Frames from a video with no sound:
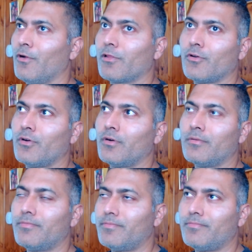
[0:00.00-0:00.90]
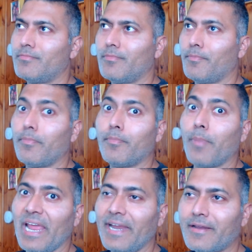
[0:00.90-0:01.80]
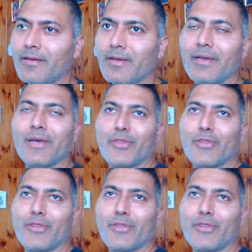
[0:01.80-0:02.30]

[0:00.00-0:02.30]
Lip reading: also play it.